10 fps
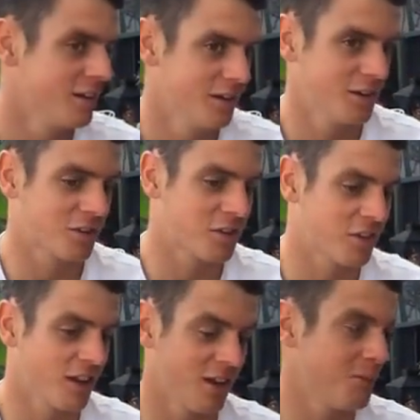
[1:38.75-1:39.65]
We got to see
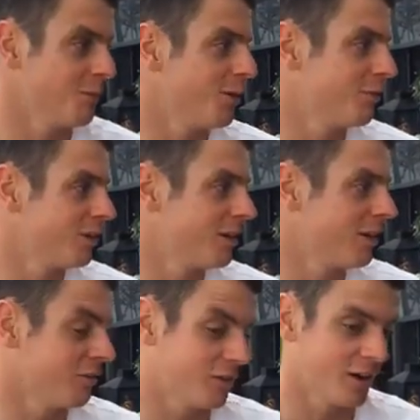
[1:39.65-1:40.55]
a little bit more of
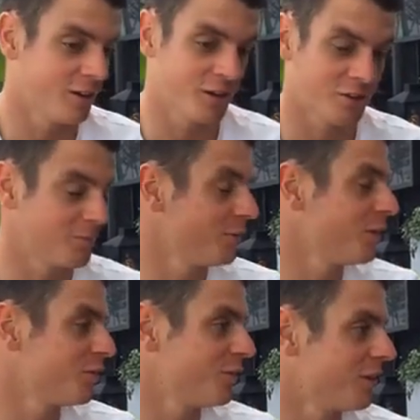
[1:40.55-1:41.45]
Rio, some
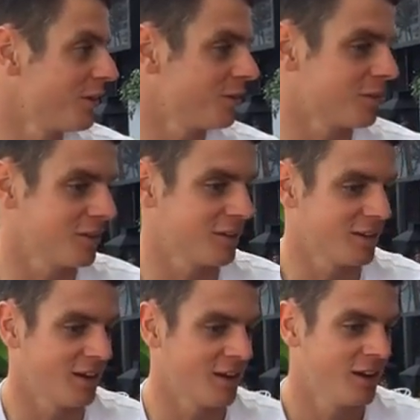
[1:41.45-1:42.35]
beautiful views,
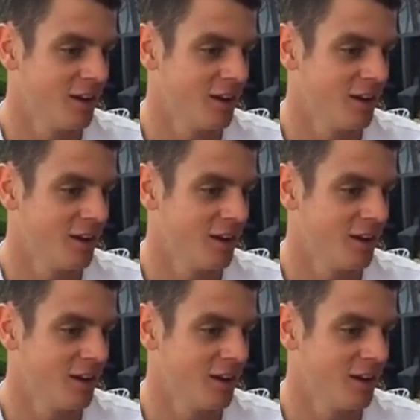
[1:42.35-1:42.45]
and